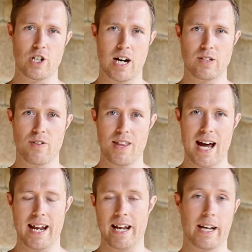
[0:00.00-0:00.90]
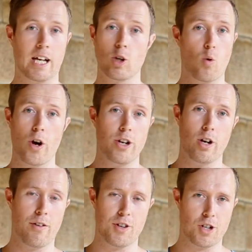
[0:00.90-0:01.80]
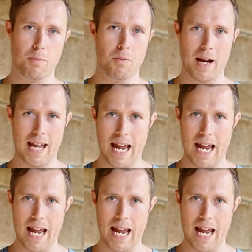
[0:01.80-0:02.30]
charge for that and I can quote it off the top of my